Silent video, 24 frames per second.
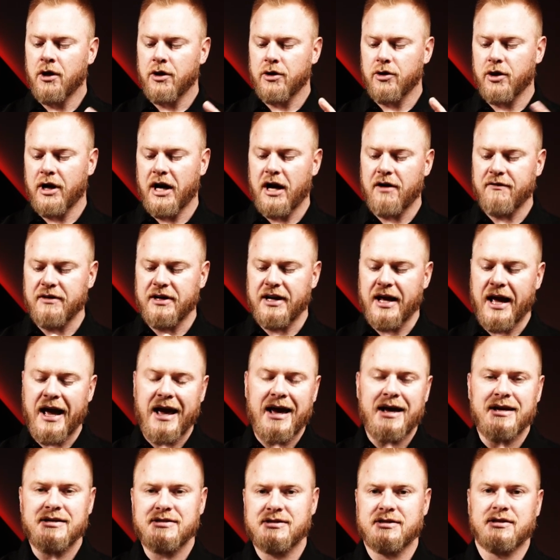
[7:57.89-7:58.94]
You're having
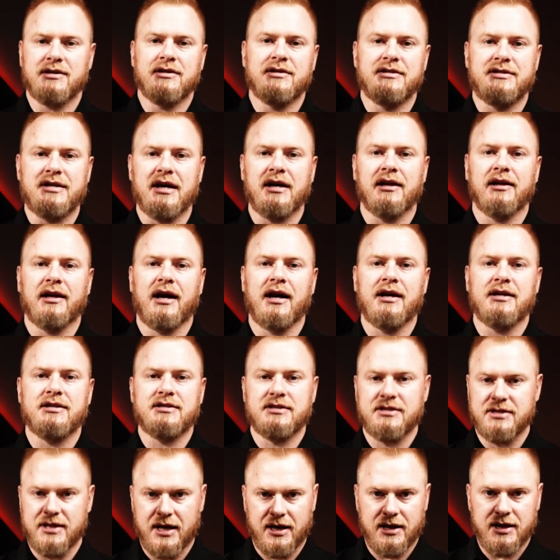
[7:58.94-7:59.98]
8 daylight
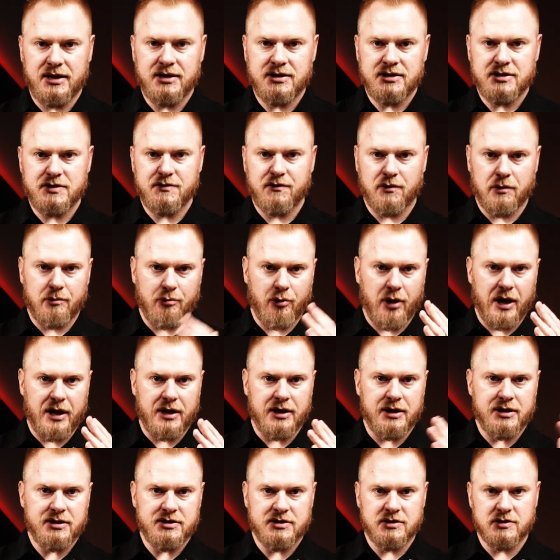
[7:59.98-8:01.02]
settings for
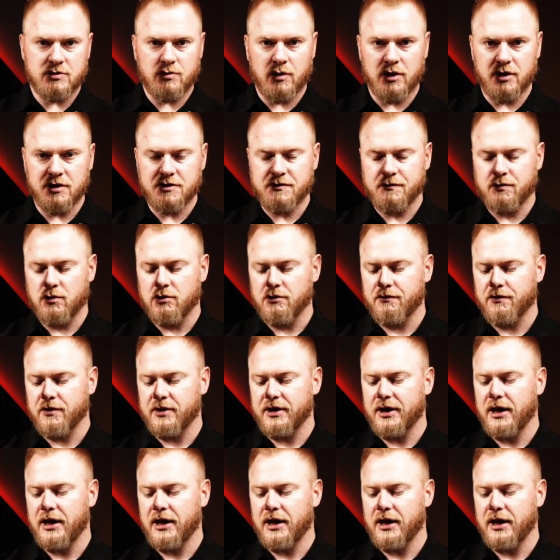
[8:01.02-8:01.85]
brightness, as well as 4 for